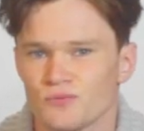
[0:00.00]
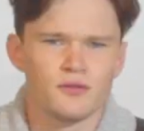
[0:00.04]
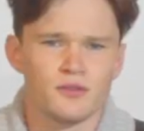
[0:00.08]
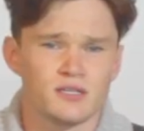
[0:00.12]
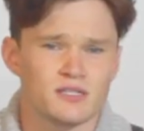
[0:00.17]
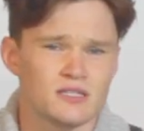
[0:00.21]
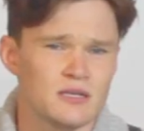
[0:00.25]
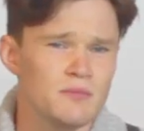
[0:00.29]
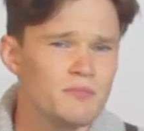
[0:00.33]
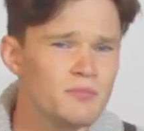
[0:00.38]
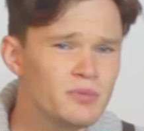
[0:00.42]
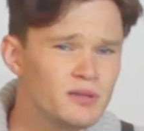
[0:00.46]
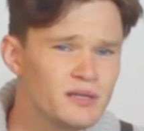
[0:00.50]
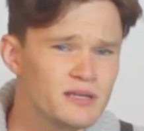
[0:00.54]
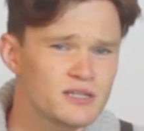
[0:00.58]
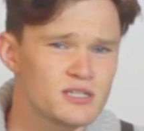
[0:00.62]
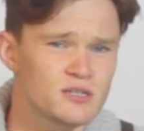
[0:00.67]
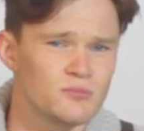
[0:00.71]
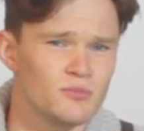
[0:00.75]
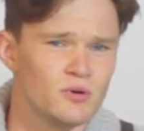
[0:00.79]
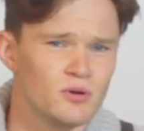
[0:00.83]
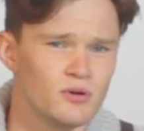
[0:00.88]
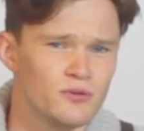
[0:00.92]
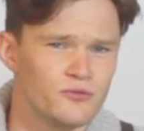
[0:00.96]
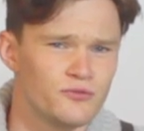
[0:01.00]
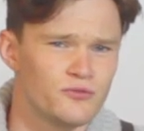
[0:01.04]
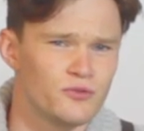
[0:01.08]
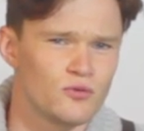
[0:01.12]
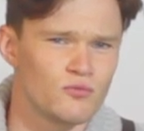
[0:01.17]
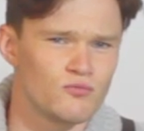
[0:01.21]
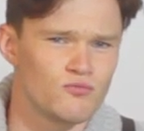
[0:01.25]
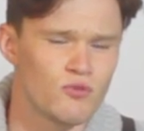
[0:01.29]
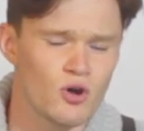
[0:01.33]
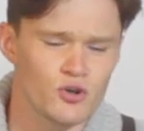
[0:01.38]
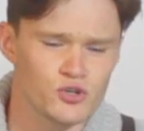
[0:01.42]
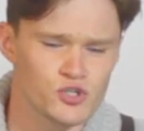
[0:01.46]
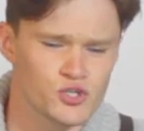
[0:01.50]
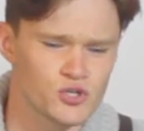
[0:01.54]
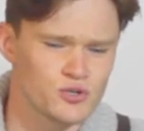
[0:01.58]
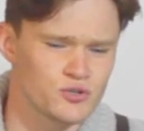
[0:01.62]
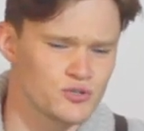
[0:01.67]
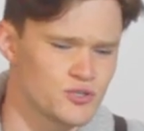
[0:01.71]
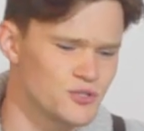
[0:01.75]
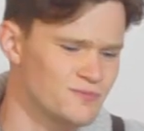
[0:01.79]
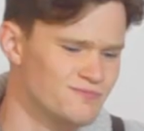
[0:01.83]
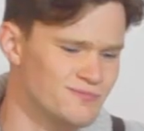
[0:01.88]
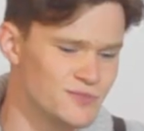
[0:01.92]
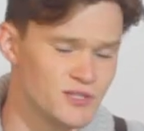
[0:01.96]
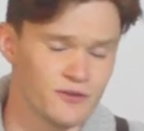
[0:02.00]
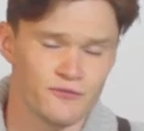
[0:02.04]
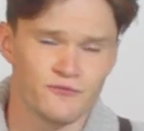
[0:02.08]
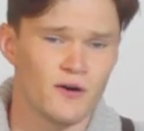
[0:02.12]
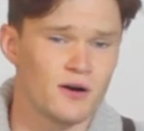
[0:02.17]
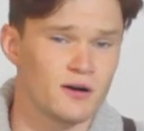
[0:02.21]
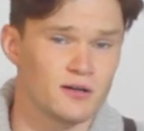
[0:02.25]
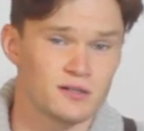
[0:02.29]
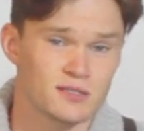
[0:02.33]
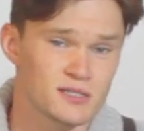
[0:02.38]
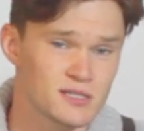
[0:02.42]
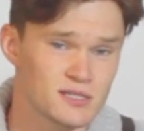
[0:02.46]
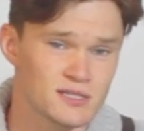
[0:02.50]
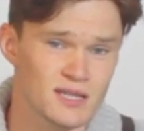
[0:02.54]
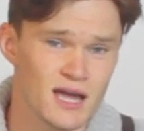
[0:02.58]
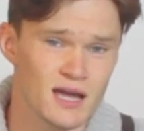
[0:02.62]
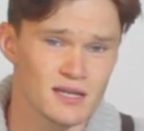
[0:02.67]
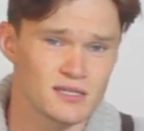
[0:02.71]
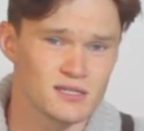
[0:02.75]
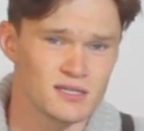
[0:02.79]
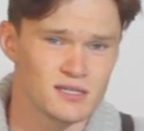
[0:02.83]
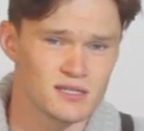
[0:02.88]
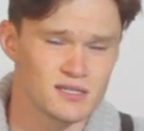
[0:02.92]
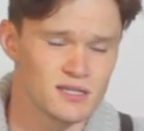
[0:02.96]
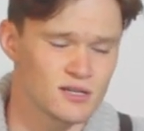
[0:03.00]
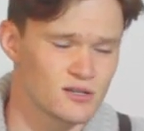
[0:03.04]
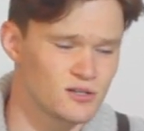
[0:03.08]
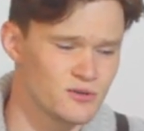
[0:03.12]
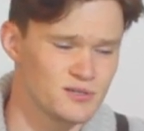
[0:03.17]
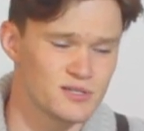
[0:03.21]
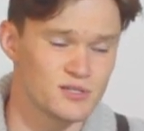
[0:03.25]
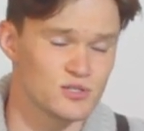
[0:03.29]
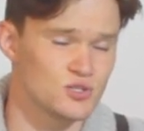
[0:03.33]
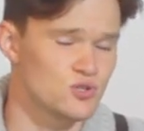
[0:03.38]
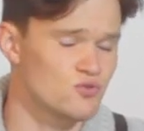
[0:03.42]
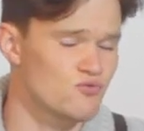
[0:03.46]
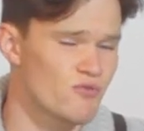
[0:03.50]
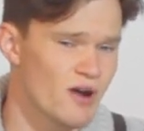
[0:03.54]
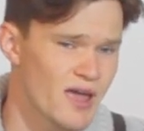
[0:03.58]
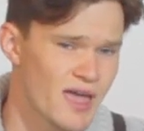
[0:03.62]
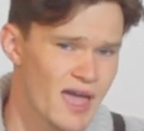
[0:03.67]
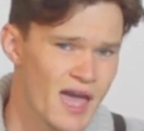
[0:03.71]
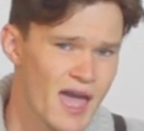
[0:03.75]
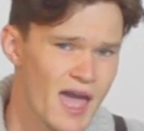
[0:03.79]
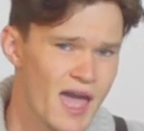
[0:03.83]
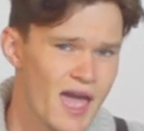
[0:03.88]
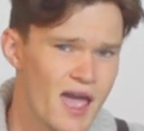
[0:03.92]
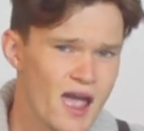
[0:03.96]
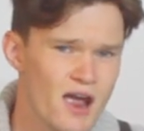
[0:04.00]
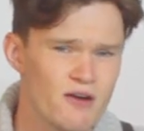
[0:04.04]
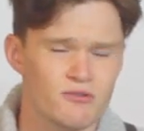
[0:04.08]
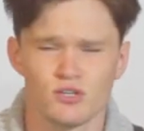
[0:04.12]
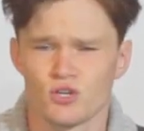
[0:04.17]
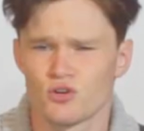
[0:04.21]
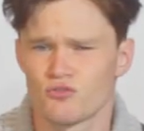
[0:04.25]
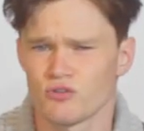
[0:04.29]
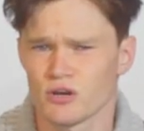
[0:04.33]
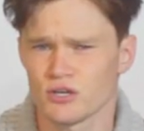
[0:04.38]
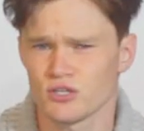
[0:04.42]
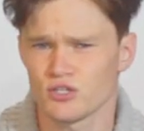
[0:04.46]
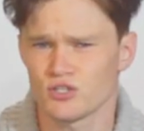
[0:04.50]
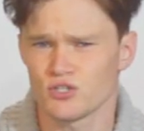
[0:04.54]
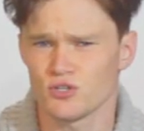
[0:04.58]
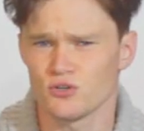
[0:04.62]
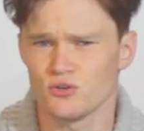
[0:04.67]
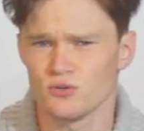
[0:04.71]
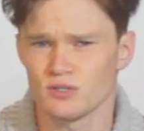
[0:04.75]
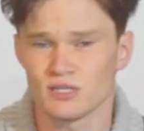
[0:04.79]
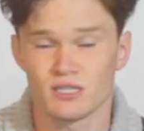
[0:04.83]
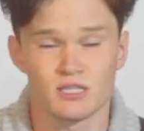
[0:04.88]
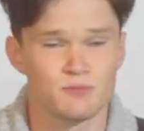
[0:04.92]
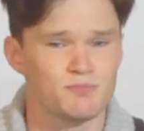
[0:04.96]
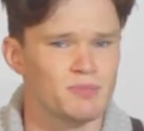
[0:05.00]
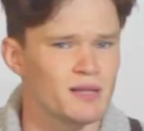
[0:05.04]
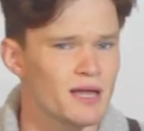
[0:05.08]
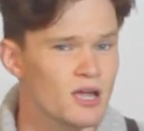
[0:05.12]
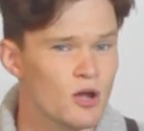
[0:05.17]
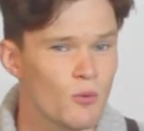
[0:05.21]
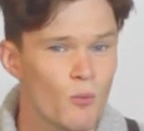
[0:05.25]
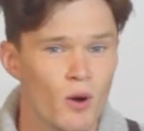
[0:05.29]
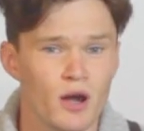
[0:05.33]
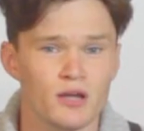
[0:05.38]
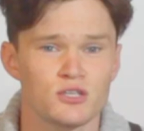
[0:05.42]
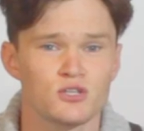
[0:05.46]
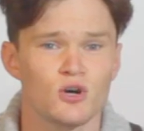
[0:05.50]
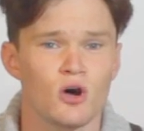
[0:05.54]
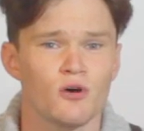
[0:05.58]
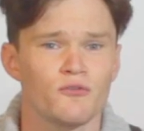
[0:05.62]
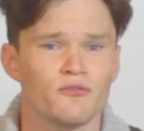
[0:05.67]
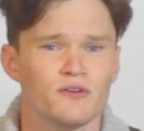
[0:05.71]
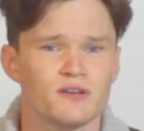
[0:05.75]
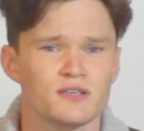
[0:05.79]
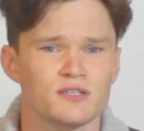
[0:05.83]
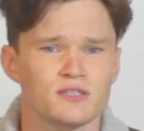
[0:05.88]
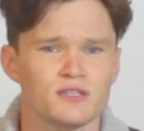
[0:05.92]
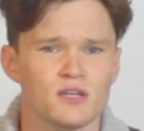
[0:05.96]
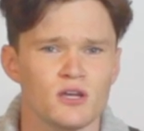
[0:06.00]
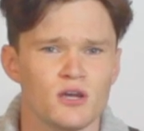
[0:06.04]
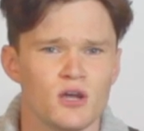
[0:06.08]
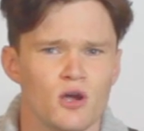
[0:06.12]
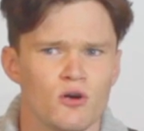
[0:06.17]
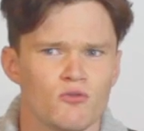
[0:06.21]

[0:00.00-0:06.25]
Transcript: The symbolism of Roger's defunct status includes his grey hair, his grey suit, his black and white office,